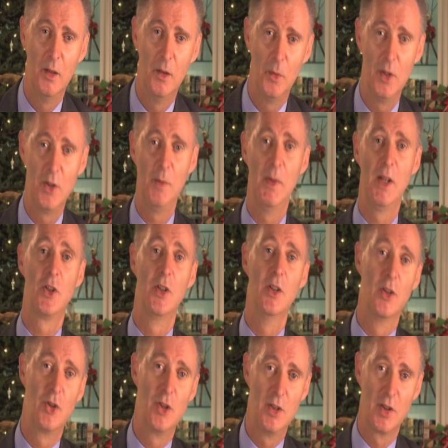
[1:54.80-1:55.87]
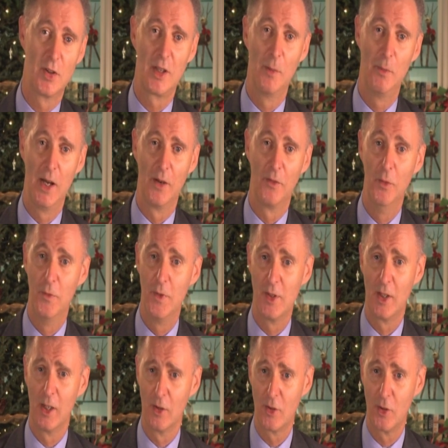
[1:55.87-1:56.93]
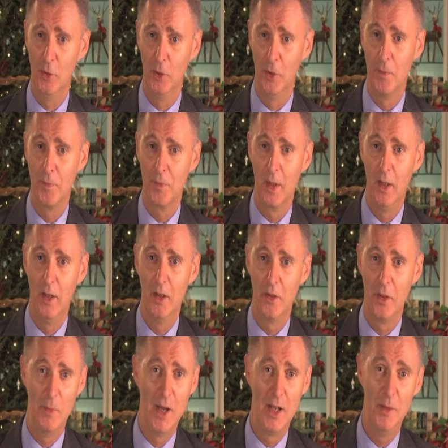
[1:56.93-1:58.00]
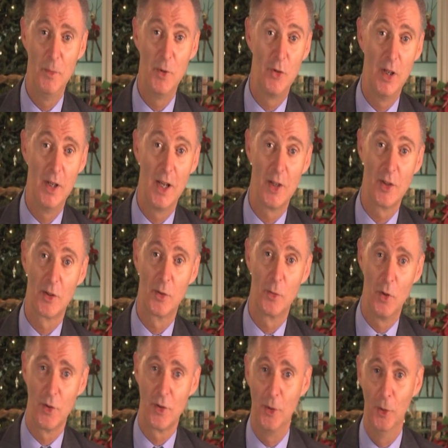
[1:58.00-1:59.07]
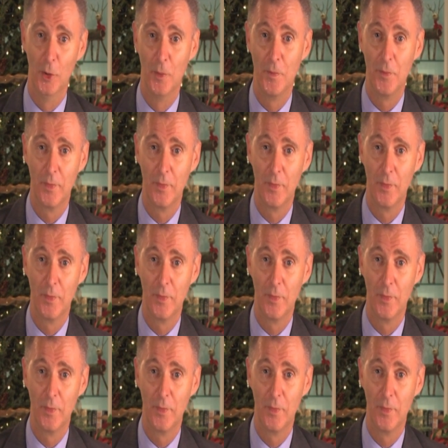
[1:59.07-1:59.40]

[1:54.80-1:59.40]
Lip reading: When she mentioned she'd just come back from visiting a school, the man in Madrid asked what school,